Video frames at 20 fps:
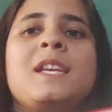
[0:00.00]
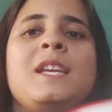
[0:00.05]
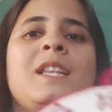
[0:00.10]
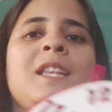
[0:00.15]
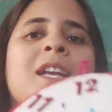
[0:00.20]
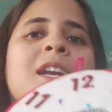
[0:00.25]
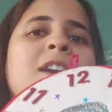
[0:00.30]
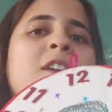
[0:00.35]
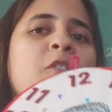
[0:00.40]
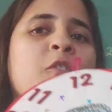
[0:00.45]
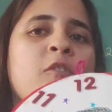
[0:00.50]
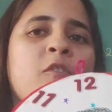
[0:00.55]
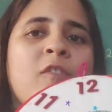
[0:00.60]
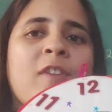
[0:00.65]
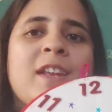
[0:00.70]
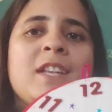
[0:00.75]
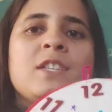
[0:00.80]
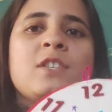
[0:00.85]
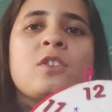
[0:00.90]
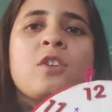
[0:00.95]
in the
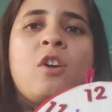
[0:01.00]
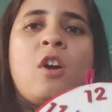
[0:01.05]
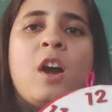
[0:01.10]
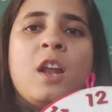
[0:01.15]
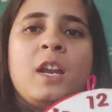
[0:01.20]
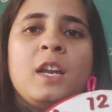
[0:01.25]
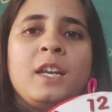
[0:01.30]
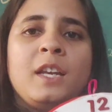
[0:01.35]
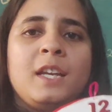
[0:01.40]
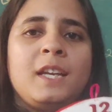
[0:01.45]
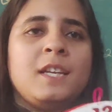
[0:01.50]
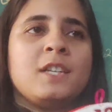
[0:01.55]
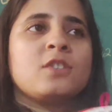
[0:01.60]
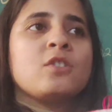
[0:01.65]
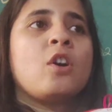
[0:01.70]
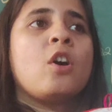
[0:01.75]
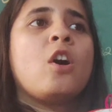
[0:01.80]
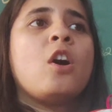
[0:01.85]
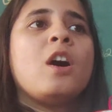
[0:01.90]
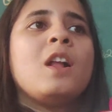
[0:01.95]
defense
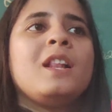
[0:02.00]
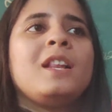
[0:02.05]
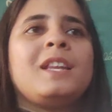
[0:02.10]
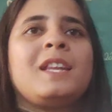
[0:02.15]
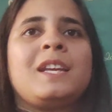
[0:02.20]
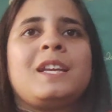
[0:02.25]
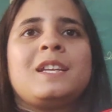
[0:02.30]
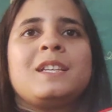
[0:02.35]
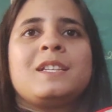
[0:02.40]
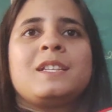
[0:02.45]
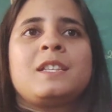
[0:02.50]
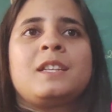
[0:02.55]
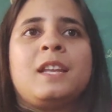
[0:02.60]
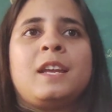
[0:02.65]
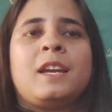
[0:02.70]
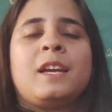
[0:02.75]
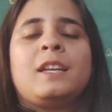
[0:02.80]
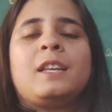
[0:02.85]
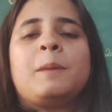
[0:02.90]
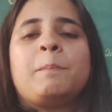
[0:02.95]
colonies, all these
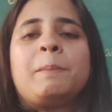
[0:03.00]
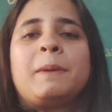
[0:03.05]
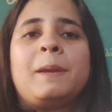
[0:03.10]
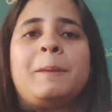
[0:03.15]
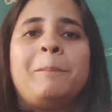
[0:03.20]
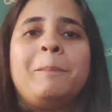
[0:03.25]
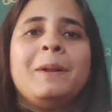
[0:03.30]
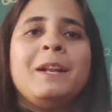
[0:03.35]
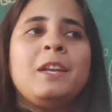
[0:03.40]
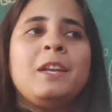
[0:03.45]
there the people